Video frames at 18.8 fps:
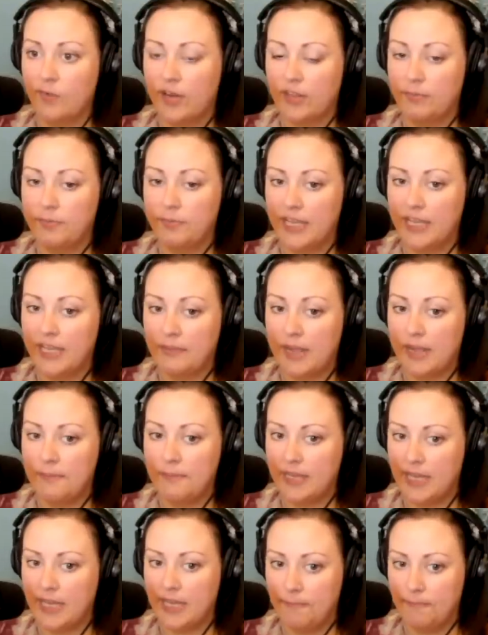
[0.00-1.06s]
of where the plane might
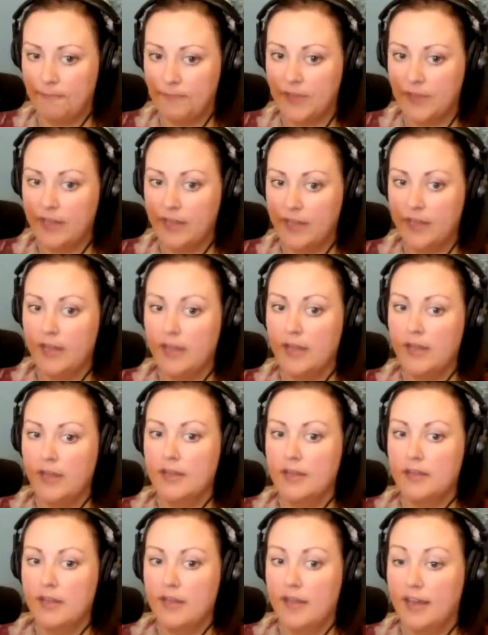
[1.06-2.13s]
be.
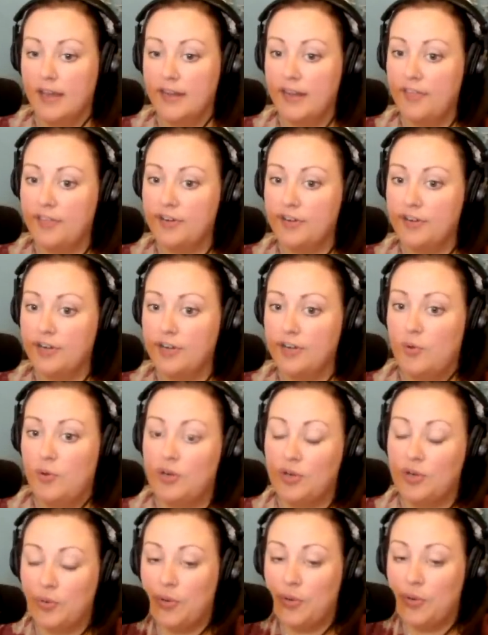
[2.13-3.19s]
Wow. Another
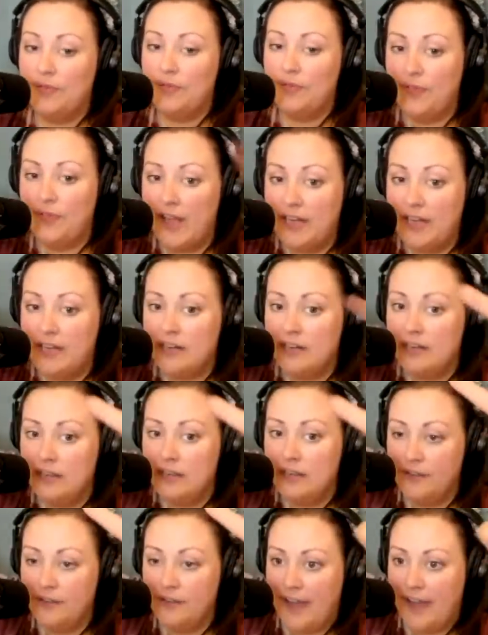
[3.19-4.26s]
quote unquote fun
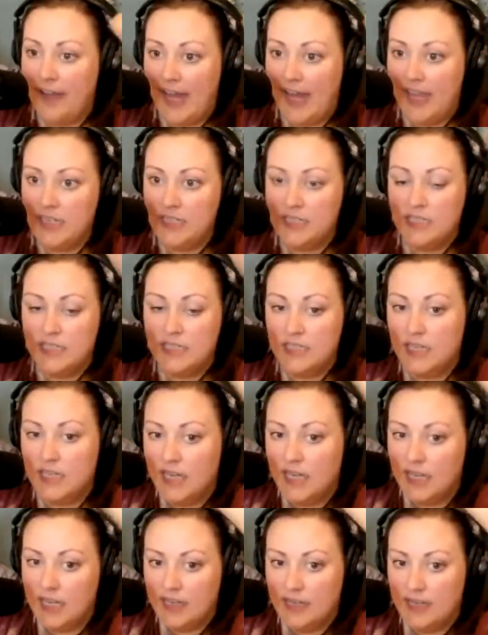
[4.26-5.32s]
fact,
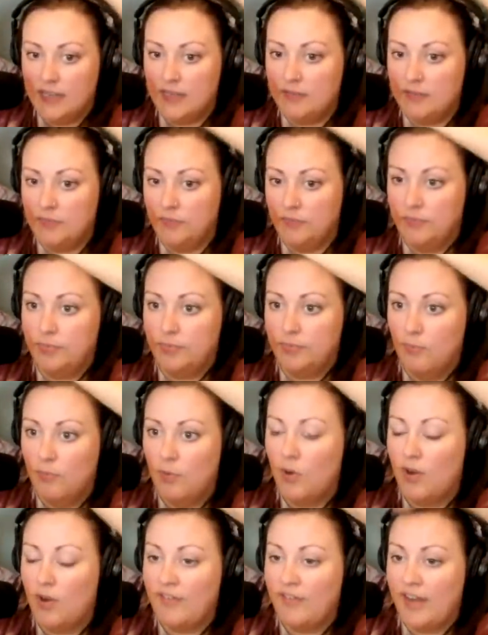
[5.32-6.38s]
uh,
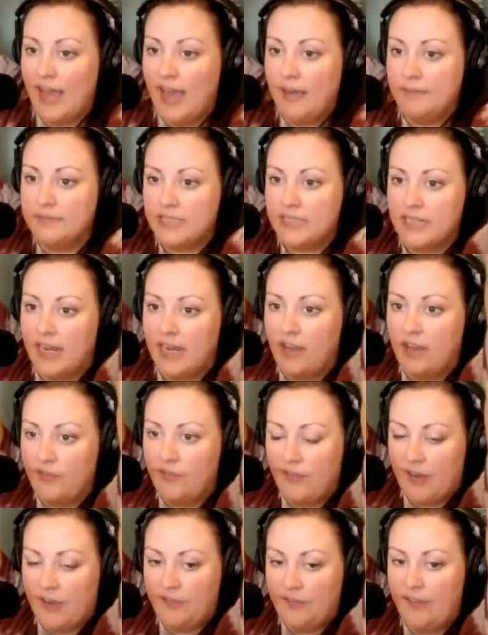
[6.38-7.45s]
more of an Em style
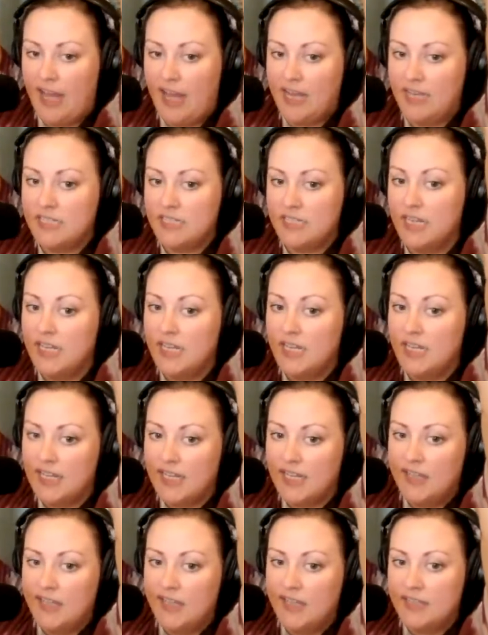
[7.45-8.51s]
fun fact,
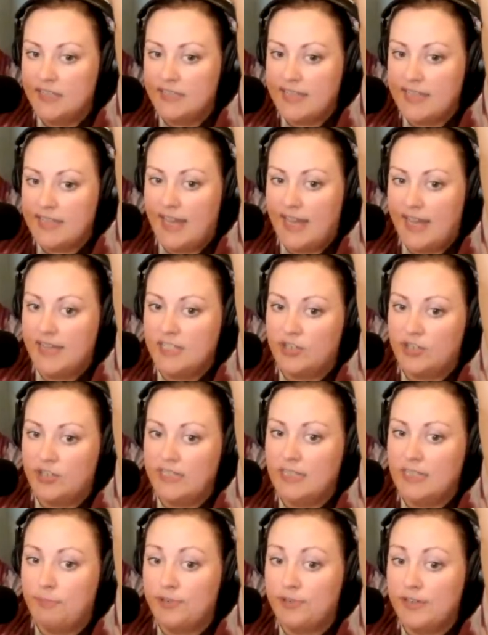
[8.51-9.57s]
hmm. is that
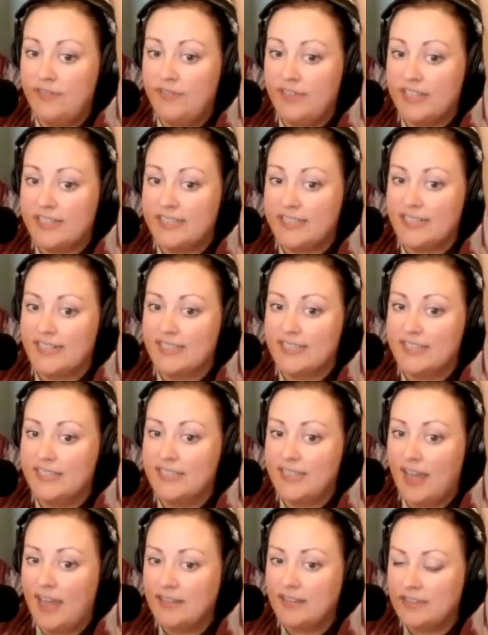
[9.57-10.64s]
during the previous
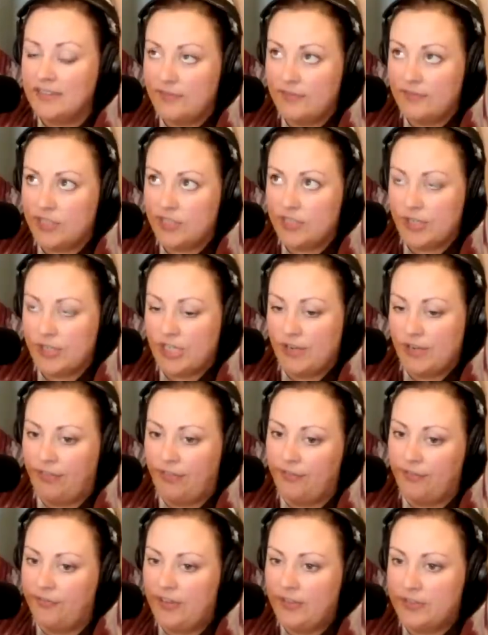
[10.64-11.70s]
extensive search of
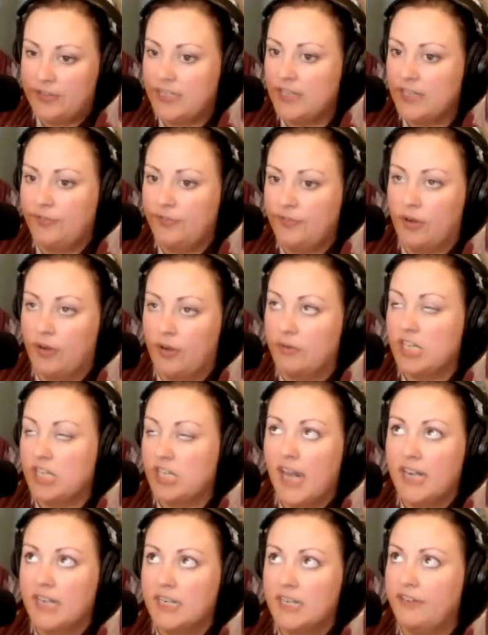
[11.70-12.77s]
the f- seafloor, which
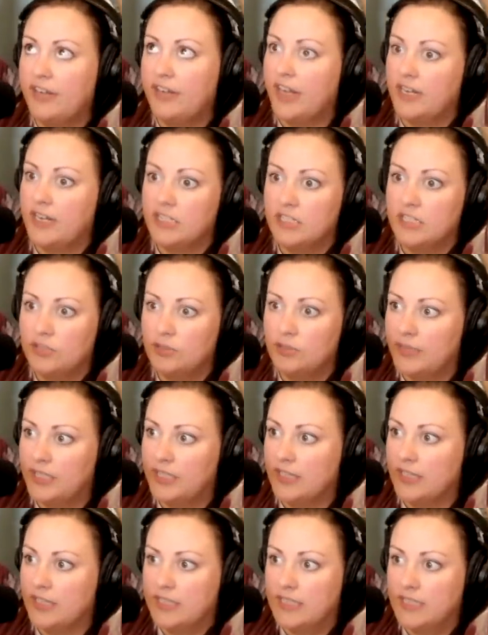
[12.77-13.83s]
I didn't even get into
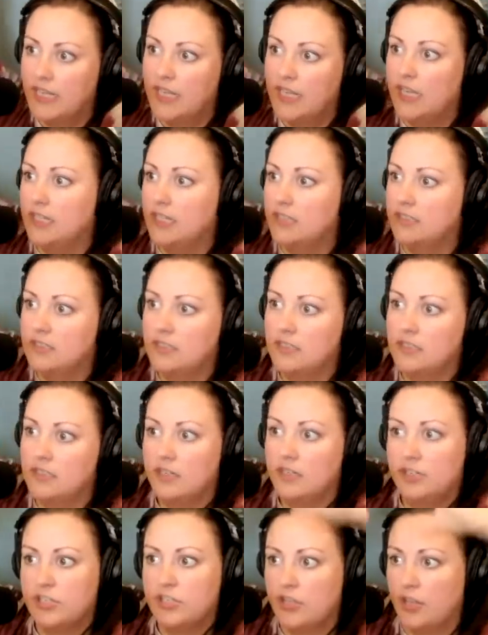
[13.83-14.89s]
because, like, it's
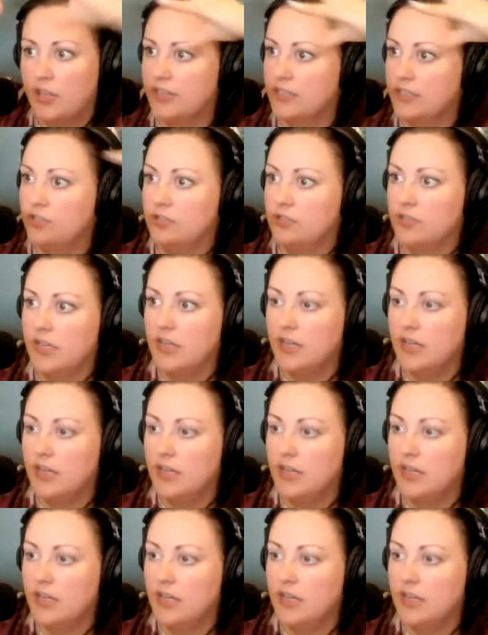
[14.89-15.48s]
there's just all these